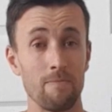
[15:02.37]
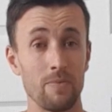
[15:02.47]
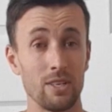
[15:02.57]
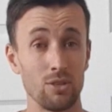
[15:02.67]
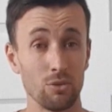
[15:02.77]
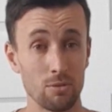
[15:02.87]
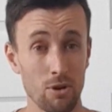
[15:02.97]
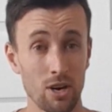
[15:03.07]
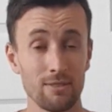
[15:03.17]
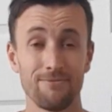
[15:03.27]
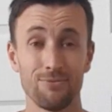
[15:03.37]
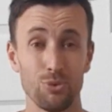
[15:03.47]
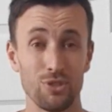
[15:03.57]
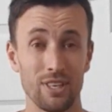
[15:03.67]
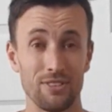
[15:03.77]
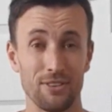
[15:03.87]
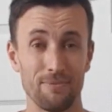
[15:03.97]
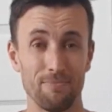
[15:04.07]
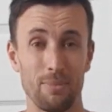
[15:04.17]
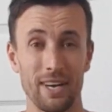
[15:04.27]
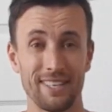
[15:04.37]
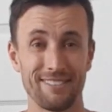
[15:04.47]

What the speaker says: until tomorrow, we'll see you soon. Bye.